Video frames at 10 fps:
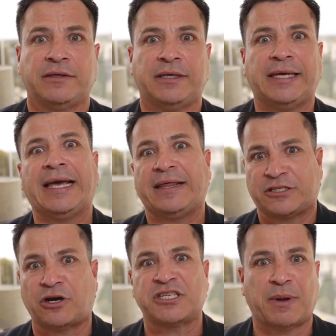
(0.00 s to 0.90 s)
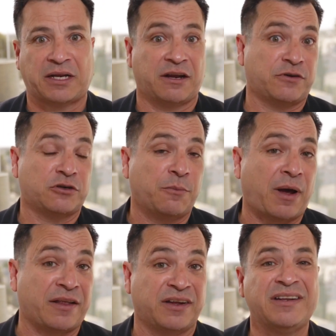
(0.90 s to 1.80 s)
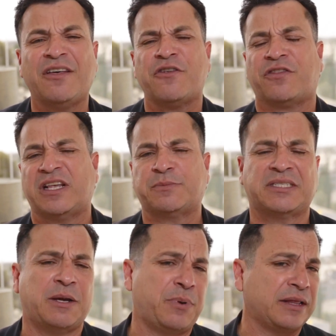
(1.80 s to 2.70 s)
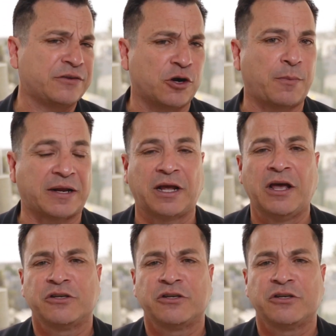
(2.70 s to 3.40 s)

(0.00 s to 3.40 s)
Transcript: Yeah, they start inspecting it for termites and other things, but typically termites.